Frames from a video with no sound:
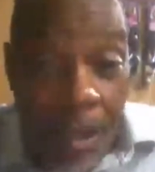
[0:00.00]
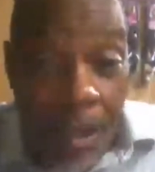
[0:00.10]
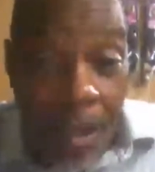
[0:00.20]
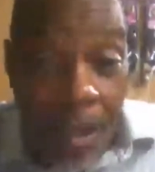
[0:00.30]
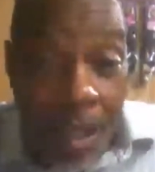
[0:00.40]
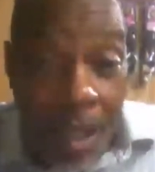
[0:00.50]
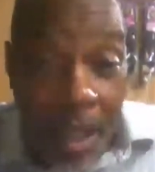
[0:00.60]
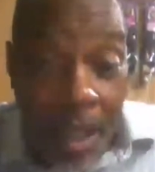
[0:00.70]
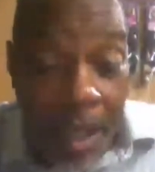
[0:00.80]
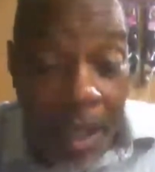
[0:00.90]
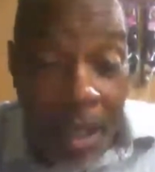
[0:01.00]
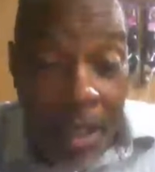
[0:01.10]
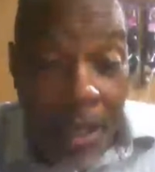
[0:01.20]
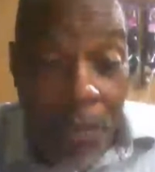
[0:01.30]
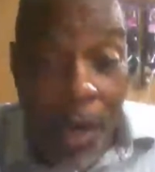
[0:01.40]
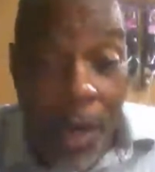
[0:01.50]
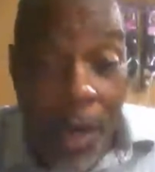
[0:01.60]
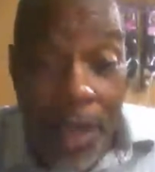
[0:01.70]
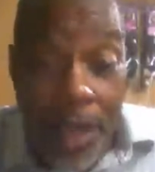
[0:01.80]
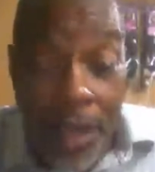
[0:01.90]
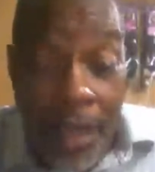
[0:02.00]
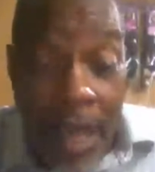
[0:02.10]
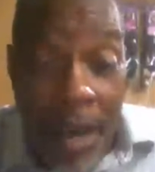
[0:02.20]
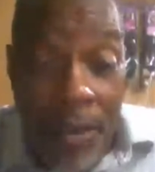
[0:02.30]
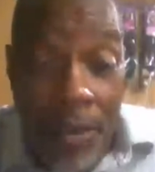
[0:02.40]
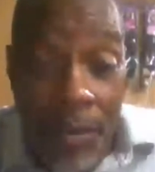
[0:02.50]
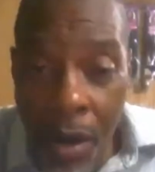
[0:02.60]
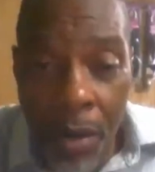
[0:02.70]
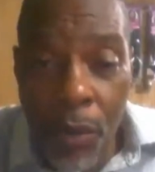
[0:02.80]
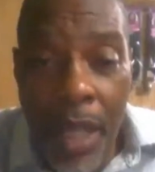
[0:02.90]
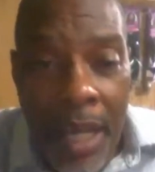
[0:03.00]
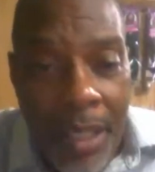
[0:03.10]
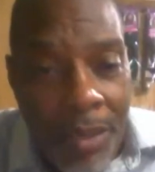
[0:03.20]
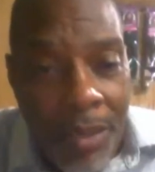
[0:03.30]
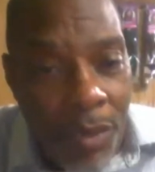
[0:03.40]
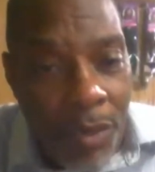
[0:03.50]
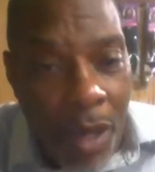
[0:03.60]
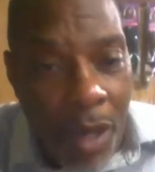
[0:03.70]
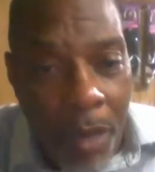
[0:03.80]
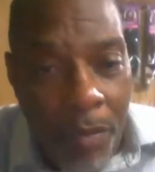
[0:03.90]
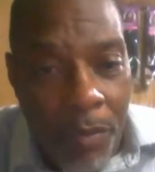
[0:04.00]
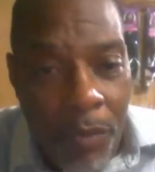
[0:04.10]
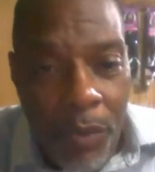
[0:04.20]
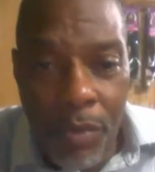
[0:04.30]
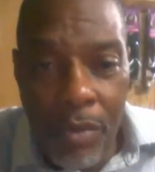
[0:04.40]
have anywhere in the South. We gotta stop, gotta